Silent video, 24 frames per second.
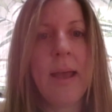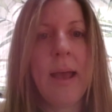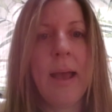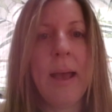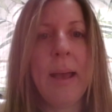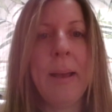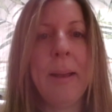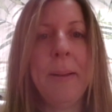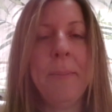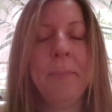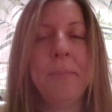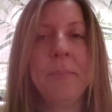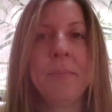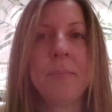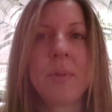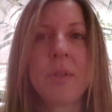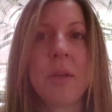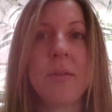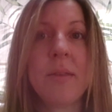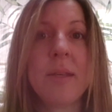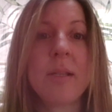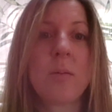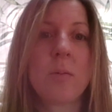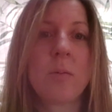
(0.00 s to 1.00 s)

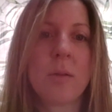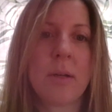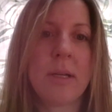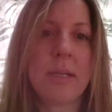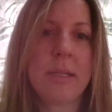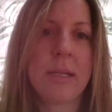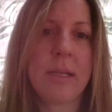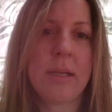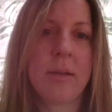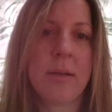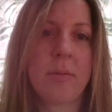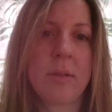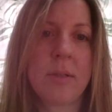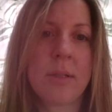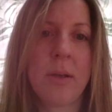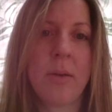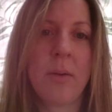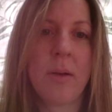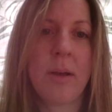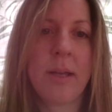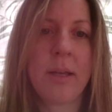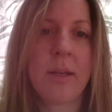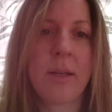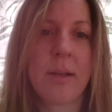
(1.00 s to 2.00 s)
So this was ideal.
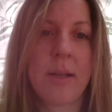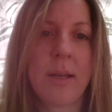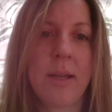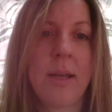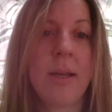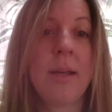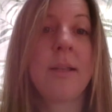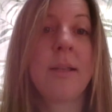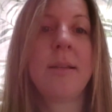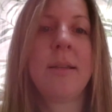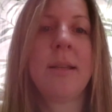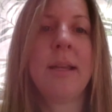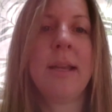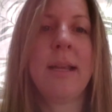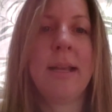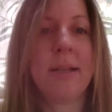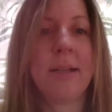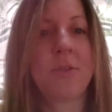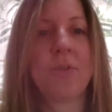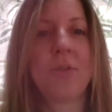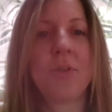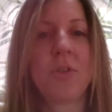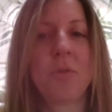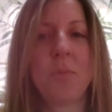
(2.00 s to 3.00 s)
So I could learn
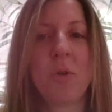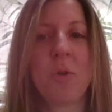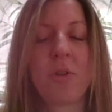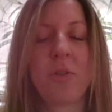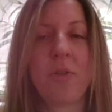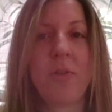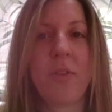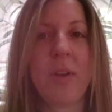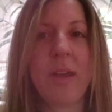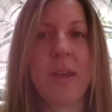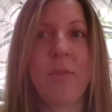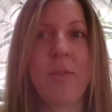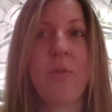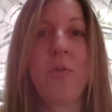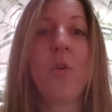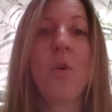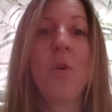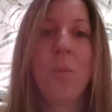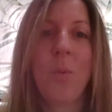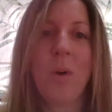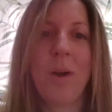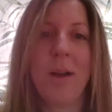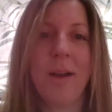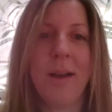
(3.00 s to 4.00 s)
electron tomography
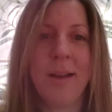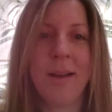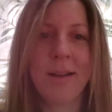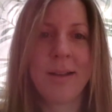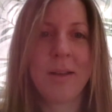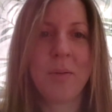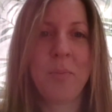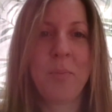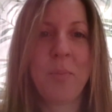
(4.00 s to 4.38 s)
for work,